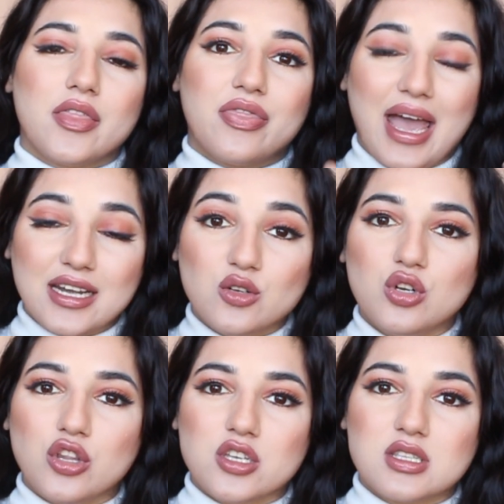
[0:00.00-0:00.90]
that good
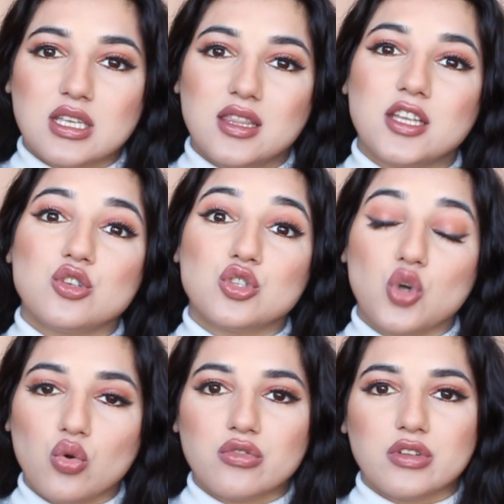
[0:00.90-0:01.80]
on your skin that you
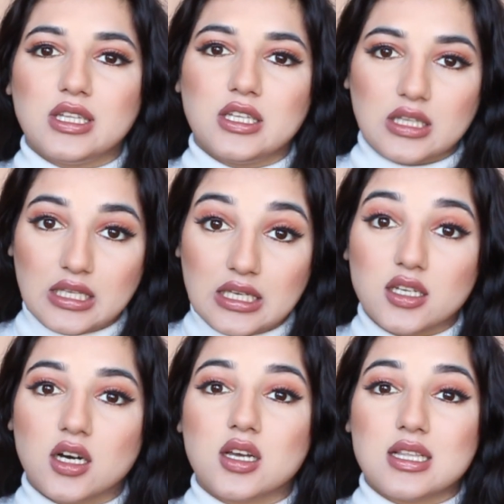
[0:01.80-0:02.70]
don't really need
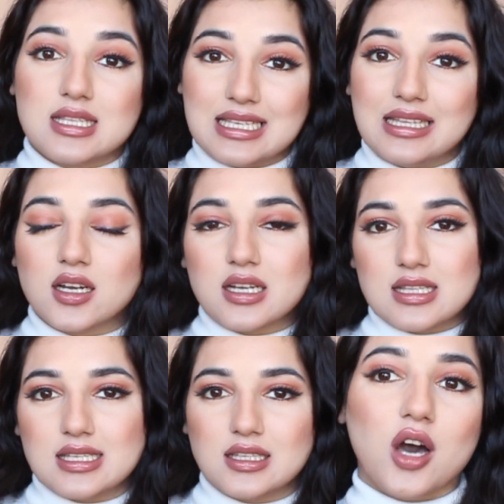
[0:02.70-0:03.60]
a concealer.
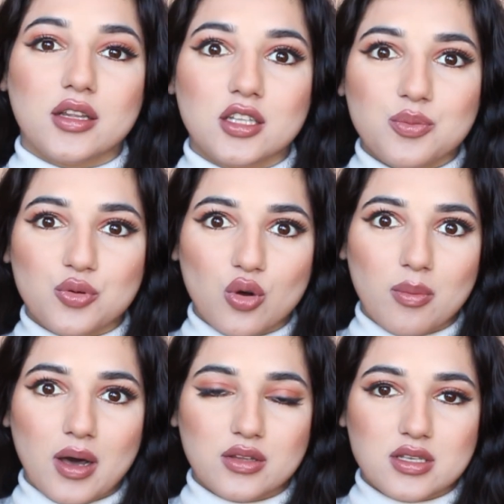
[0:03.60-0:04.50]
Another pro
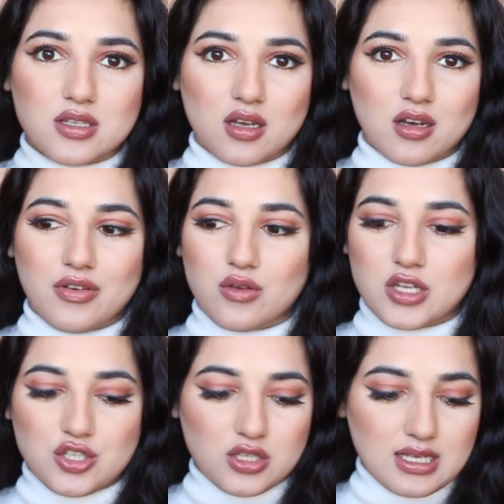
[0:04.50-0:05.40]
about this
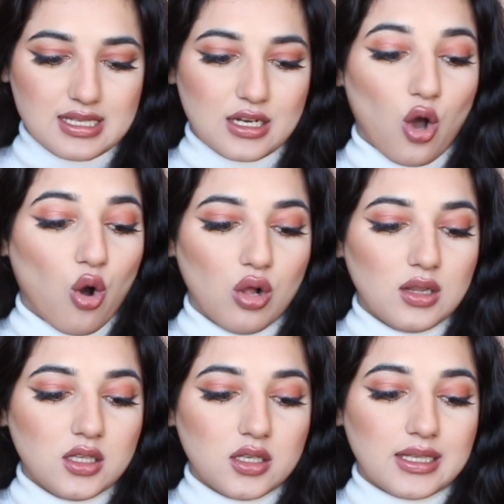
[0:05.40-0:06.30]
foundation is that
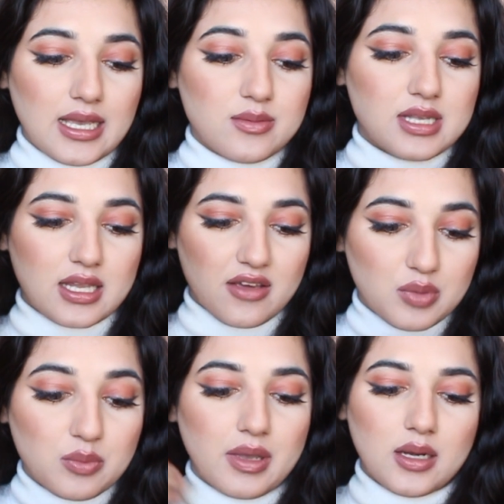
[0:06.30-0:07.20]
all the claims that have
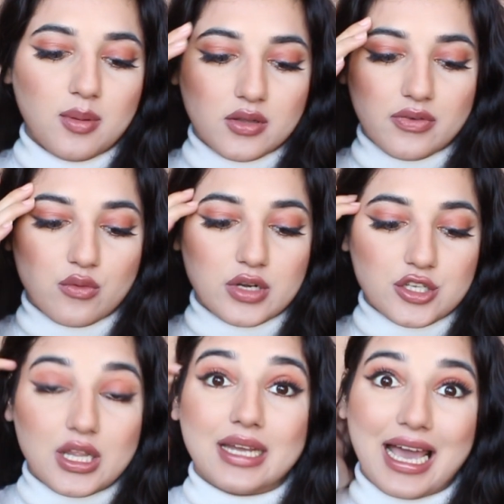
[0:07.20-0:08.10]
been made about the
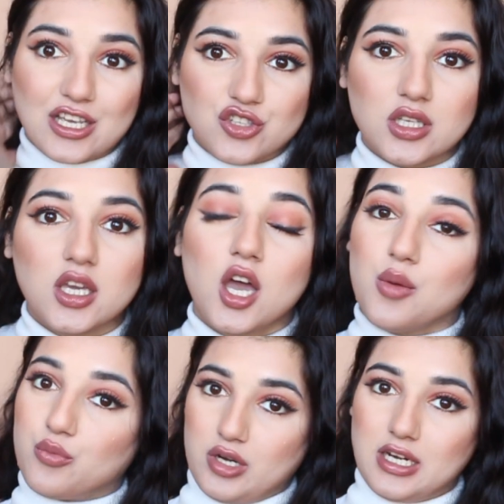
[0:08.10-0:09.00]
foundation are actually
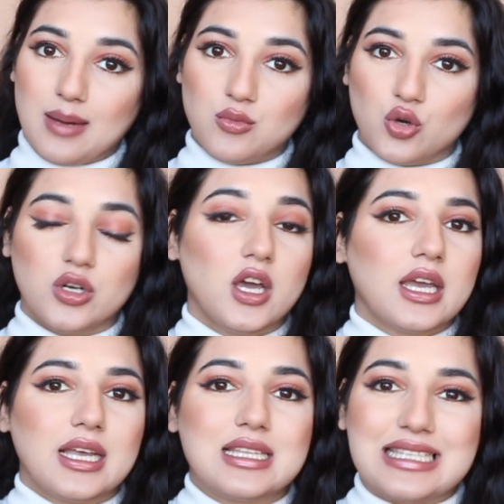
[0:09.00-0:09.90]
pretty damn good.
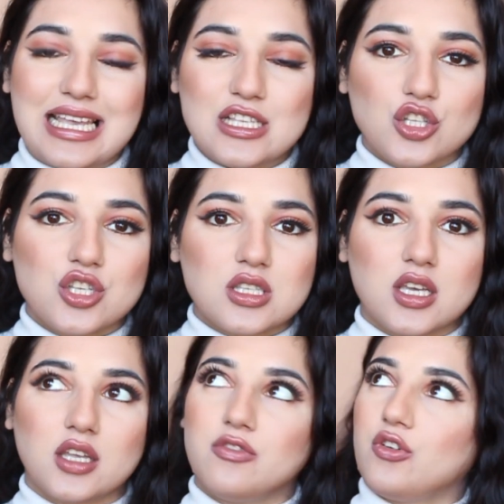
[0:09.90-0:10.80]
It stays on your
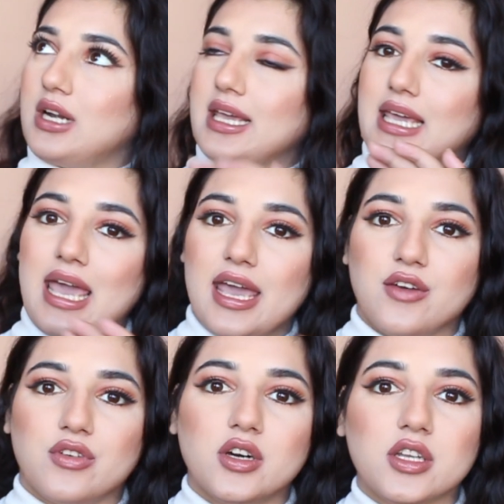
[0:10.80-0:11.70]
skin for like
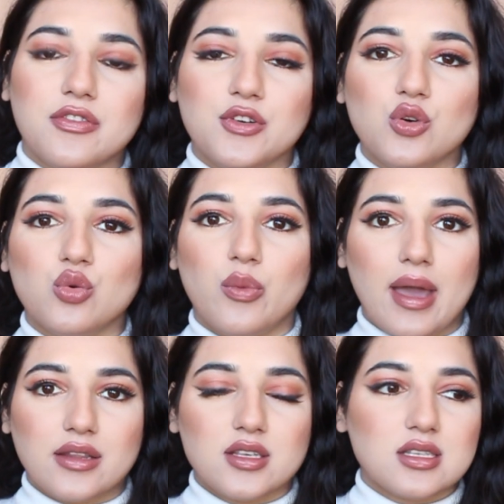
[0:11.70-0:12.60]
ever. If you
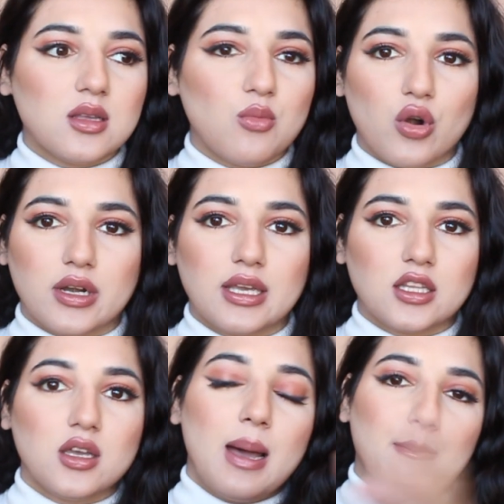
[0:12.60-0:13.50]
wear this in the morning
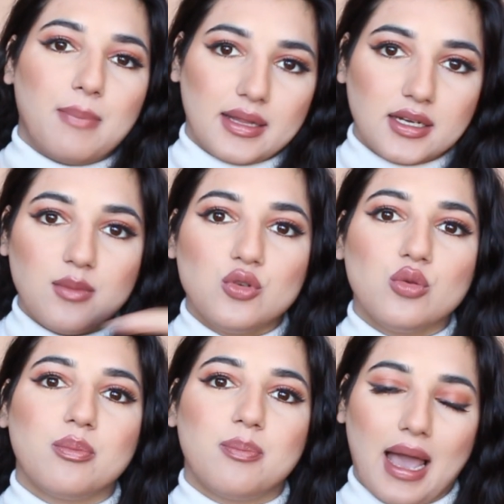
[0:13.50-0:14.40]
and by the time you're
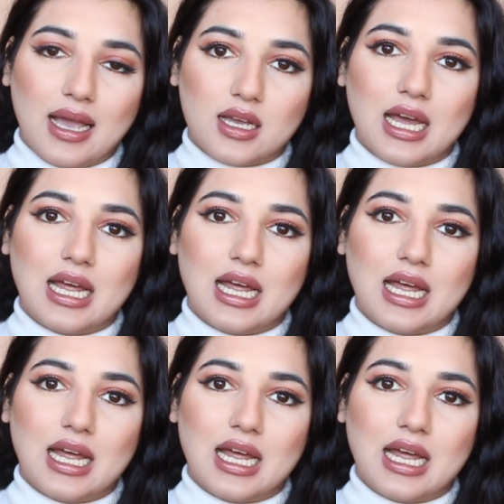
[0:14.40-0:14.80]
back